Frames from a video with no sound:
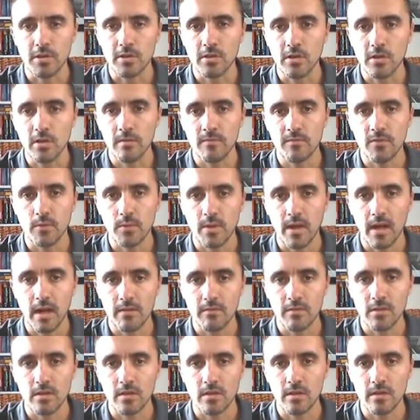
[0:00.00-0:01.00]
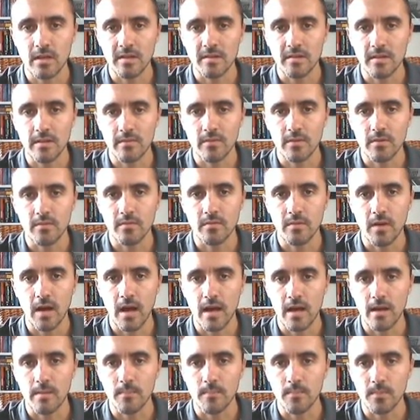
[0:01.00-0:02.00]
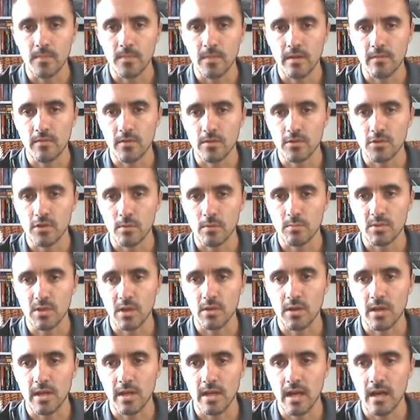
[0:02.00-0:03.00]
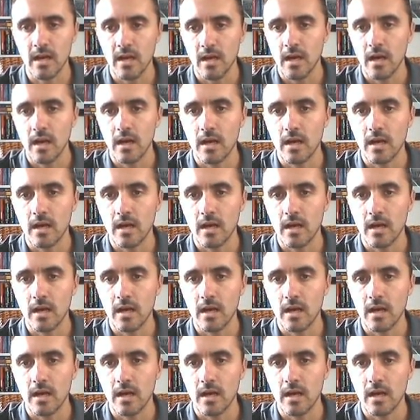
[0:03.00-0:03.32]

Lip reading: You go through, you have a look at these different jobs on here,